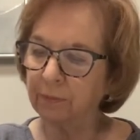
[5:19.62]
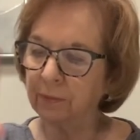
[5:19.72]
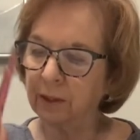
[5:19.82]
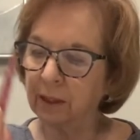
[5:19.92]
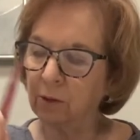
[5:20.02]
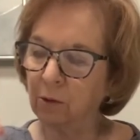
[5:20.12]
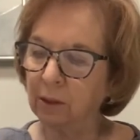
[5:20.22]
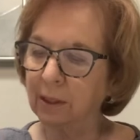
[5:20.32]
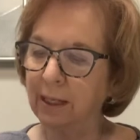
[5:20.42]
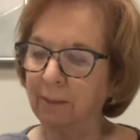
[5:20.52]
And I call
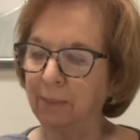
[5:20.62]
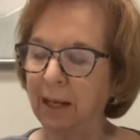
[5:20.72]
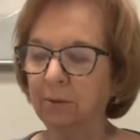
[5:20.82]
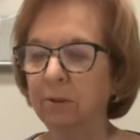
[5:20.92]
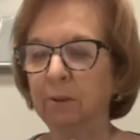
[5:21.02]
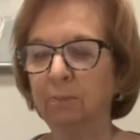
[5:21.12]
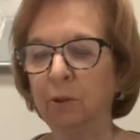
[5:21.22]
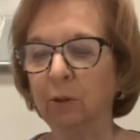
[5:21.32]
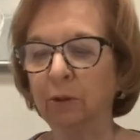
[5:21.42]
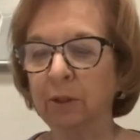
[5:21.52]
it like a pounce and a
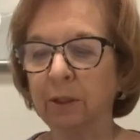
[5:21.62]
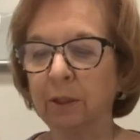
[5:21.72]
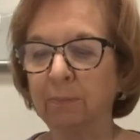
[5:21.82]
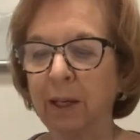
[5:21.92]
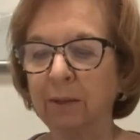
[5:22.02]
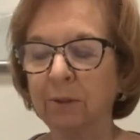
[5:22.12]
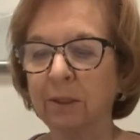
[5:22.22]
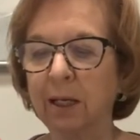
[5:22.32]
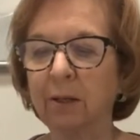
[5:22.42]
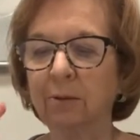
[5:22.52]
pull. You pounce
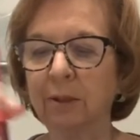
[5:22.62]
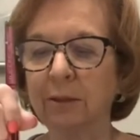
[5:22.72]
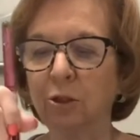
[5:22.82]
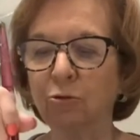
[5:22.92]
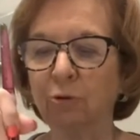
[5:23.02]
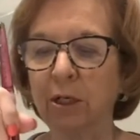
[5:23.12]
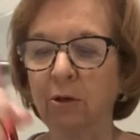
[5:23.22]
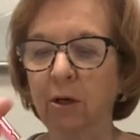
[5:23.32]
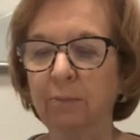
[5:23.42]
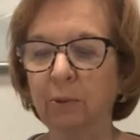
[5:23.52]
down, not straight
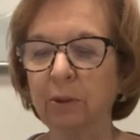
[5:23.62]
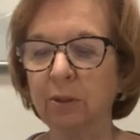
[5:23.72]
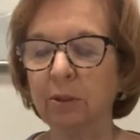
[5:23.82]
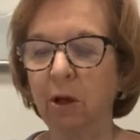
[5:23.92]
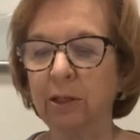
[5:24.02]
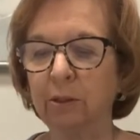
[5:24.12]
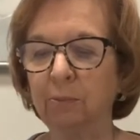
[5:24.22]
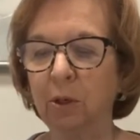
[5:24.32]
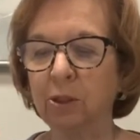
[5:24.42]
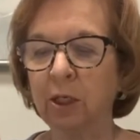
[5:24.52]
on, but with the side of the
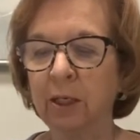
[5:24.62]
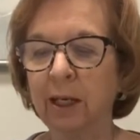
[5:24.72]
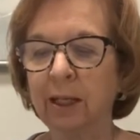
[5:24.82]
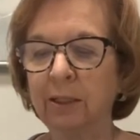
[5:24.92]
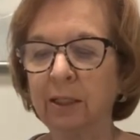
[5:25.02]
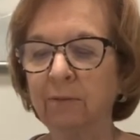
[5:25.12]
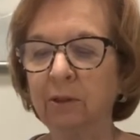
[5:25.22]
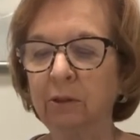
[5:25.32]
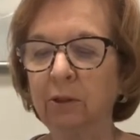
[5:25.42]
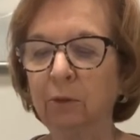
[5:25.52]
brush, and you give it a
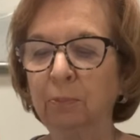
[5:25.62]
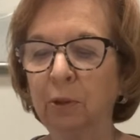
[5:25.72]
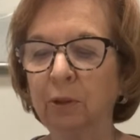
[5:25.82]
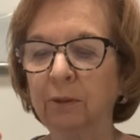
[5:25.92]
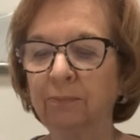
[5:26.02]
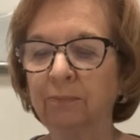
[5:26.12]
little pull.